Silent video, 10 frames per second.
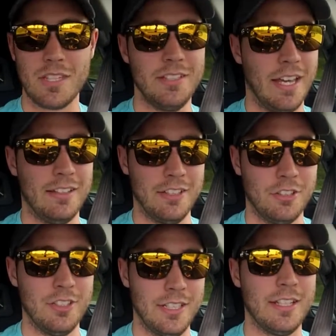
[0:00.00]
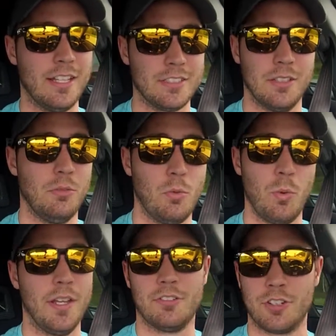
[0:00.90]
yeah, literally has a
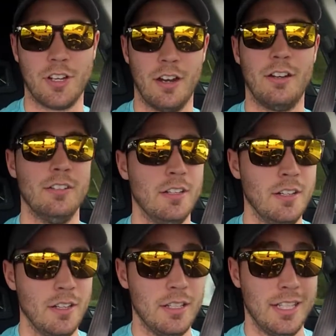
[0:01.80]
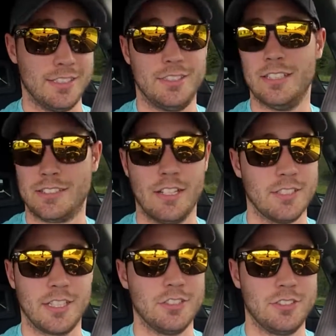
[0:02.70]
way different car. It sounds
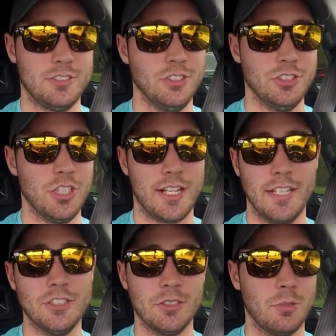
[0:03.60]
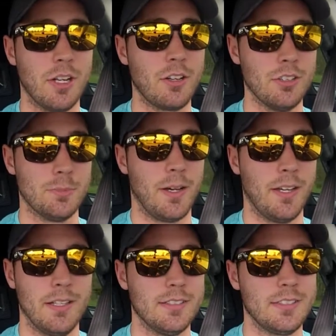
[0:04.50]
like a jet engine when it goes by.
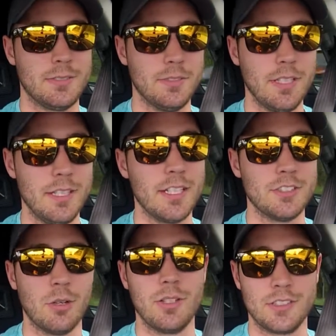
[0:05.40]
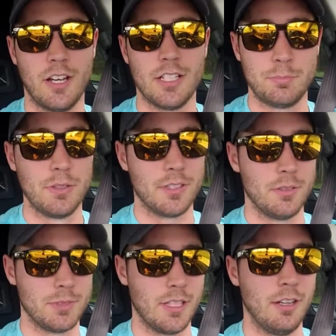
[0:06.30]
He did his own exhaust, built it
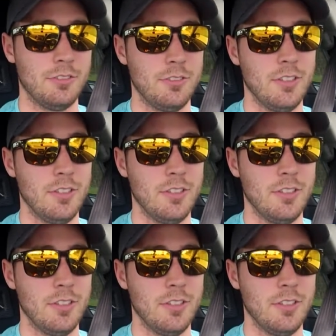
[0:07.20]
himself,